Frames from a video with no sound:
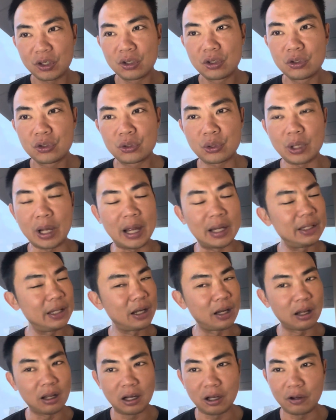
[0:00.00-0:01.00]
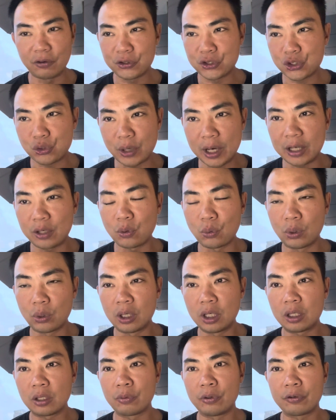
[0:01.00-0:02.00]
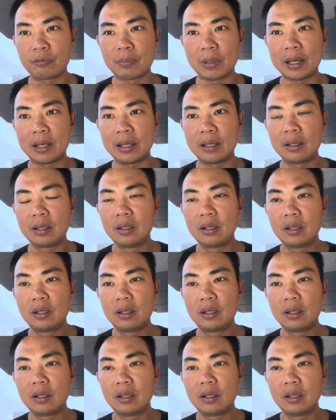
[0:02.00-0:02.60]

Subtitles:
So I did a lot of strength work with my